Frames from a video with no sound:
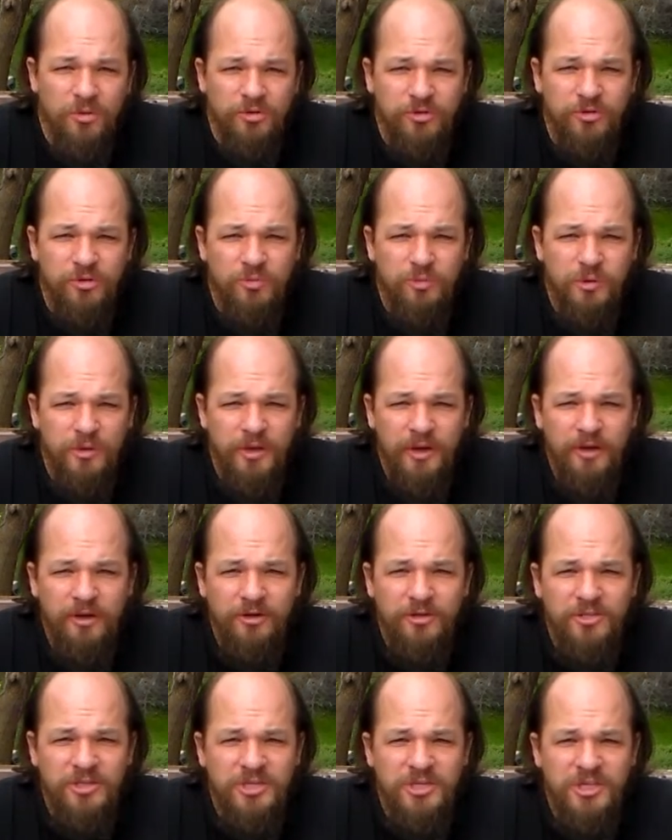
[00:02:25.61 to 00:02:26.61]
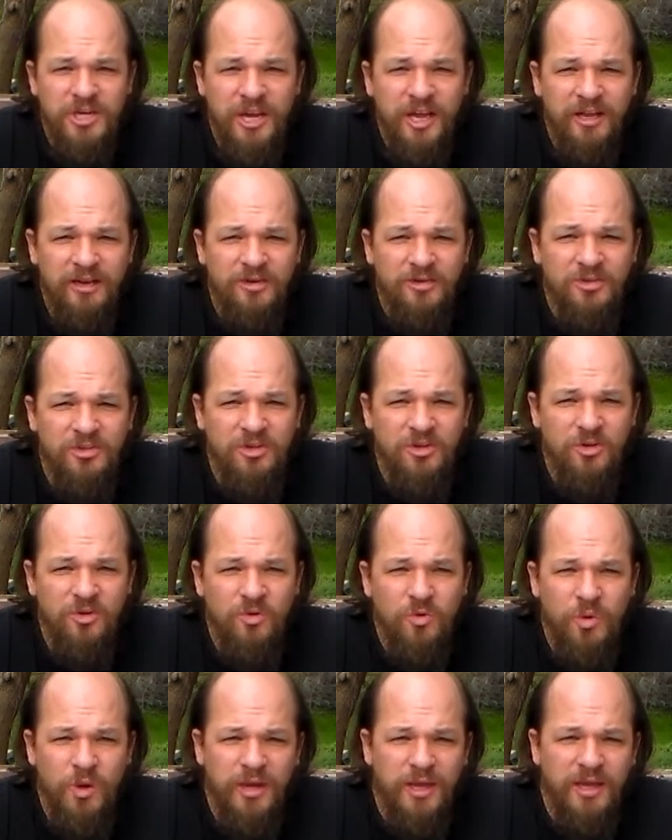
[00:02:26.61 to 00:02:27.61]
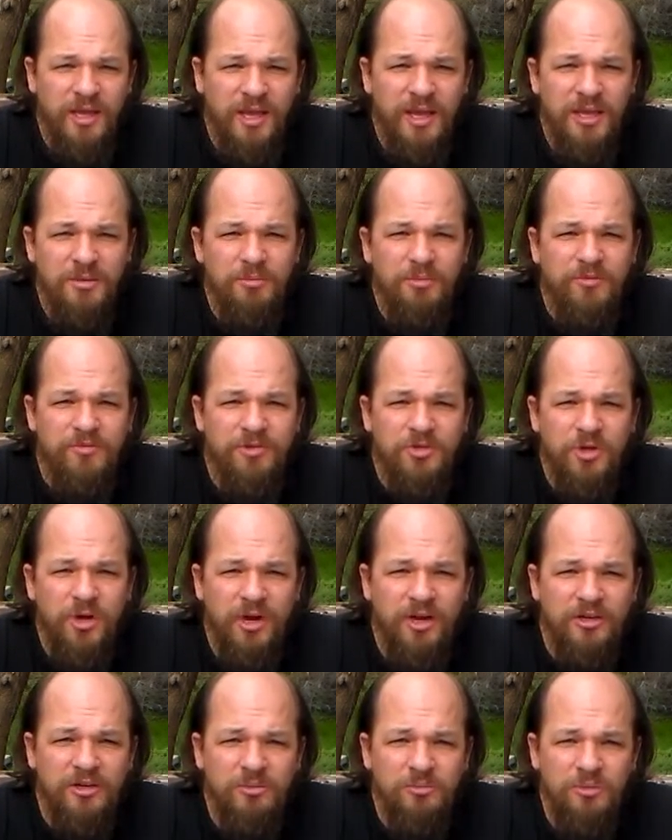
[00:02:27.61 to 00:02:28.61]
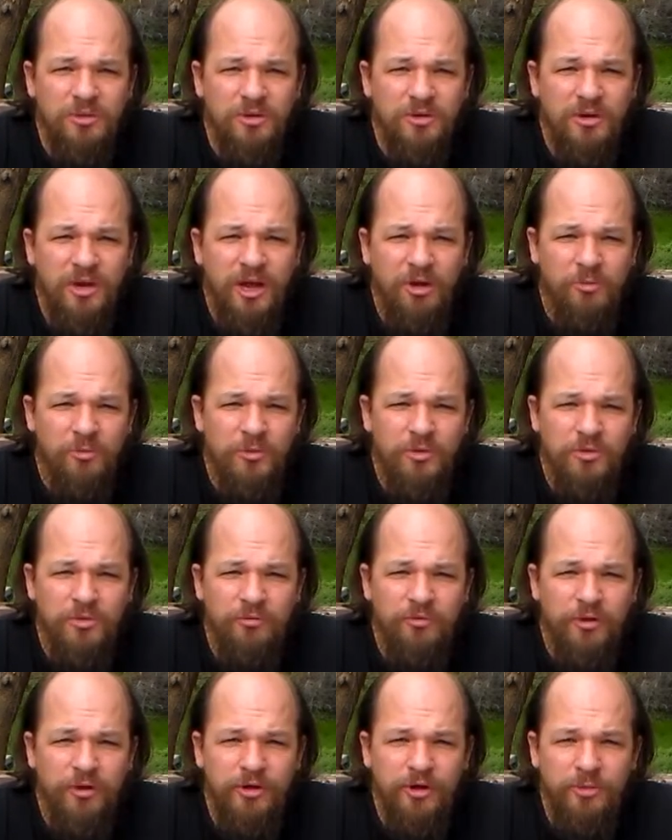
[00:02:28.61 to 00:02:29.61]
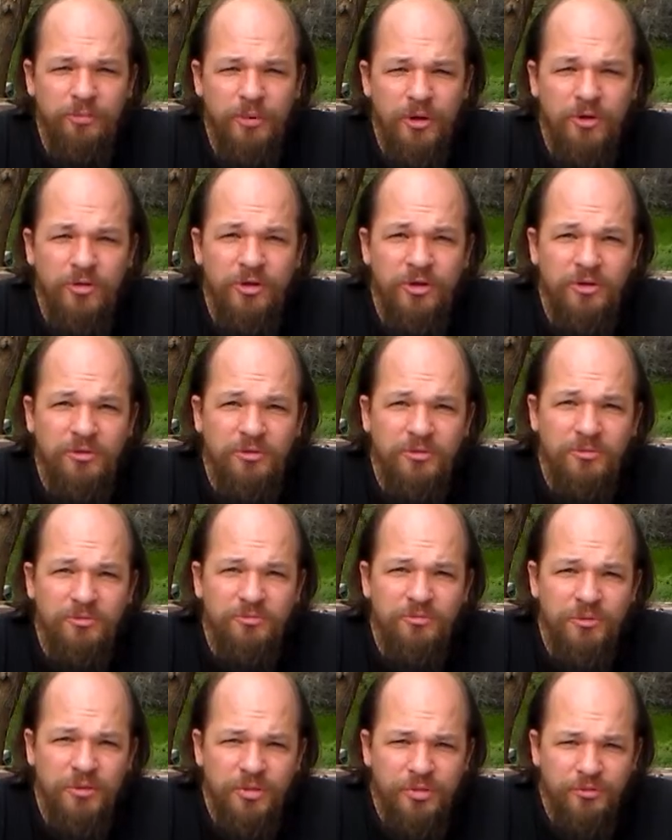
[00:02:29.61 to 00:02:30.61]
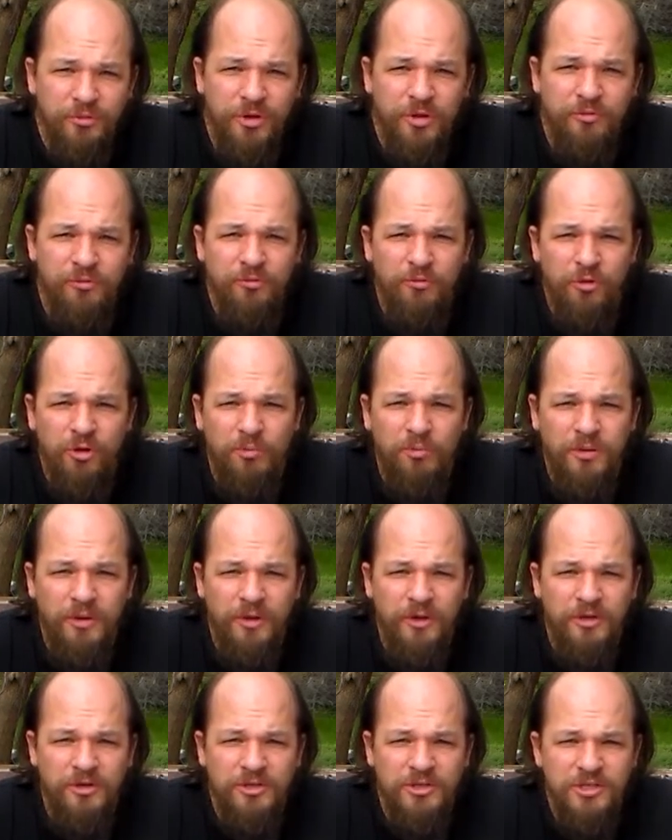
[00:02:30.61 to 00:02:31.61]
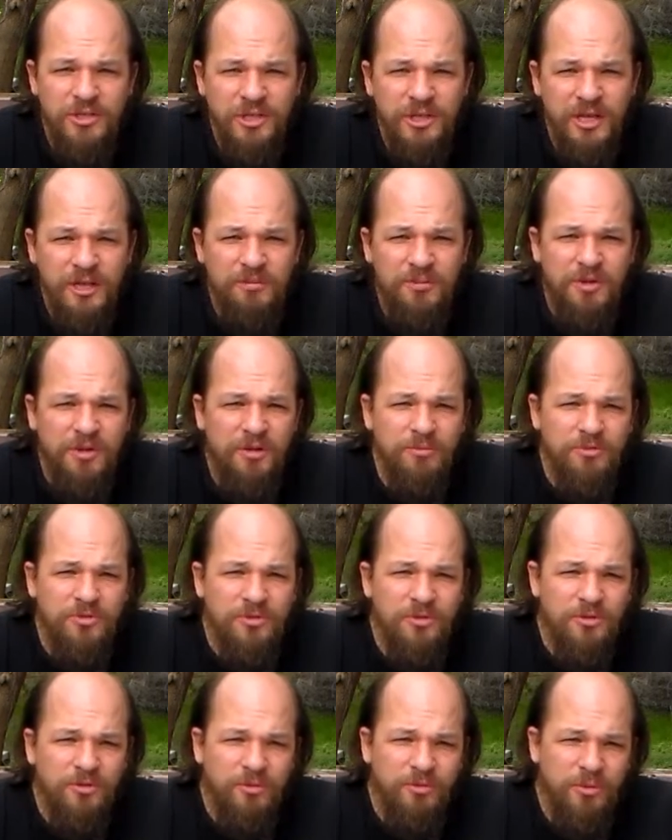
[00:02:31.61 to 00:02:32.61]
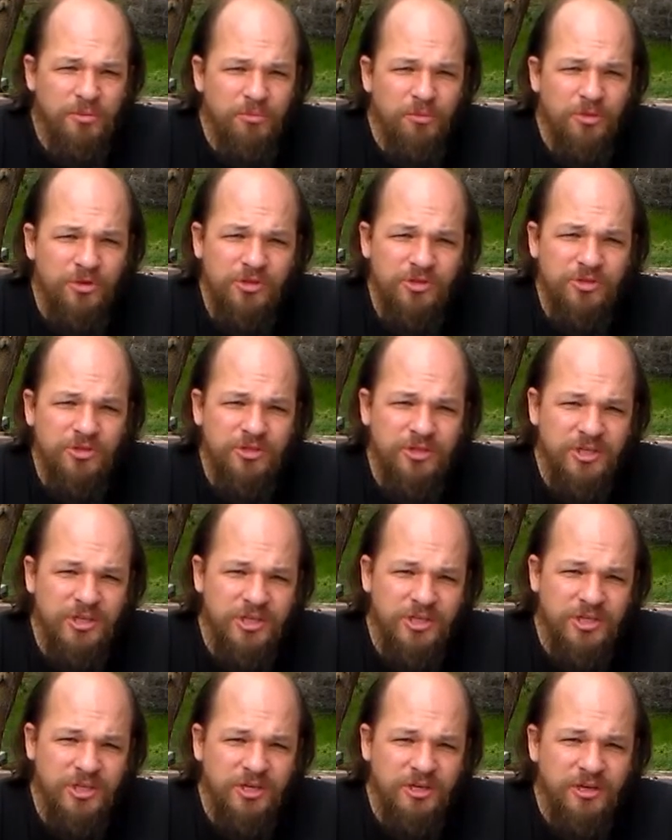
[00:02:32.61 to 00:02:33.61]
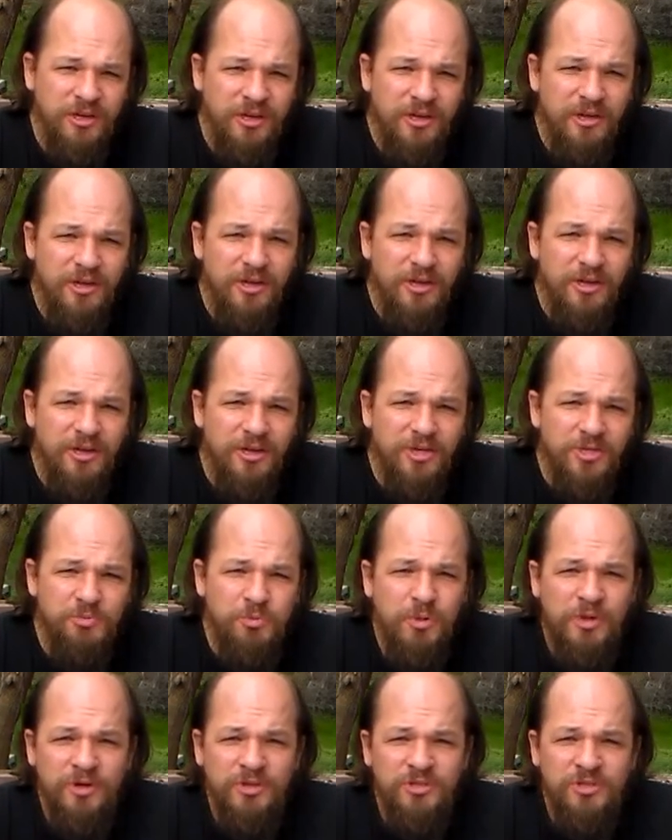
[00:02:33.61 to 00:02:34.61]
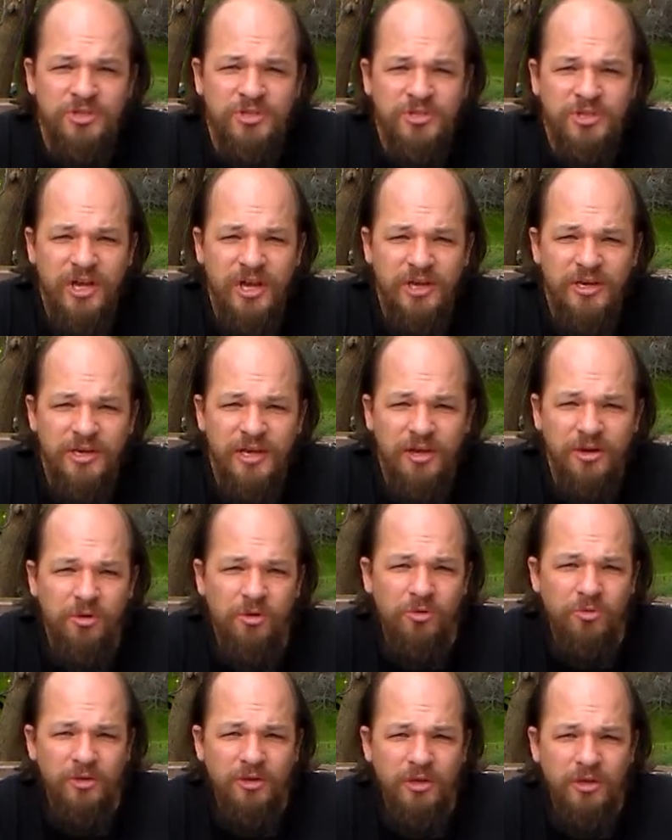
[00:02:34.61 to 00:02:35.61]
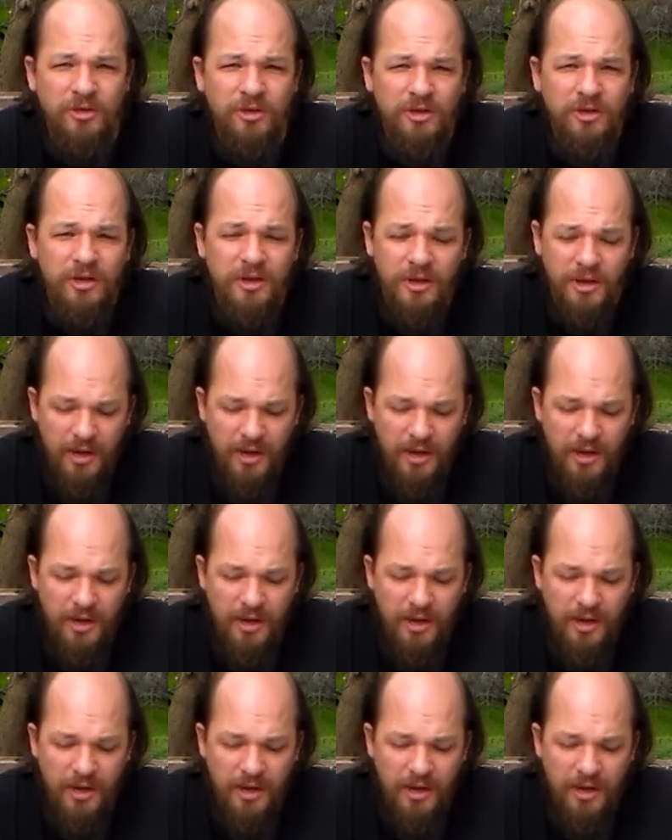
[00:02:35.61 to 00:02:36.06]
With 2 players, each hand is a quick game of trying to outmaneuver your opponent. With 3 or 4 players, the game becomes a little bit more strategic as players decide not only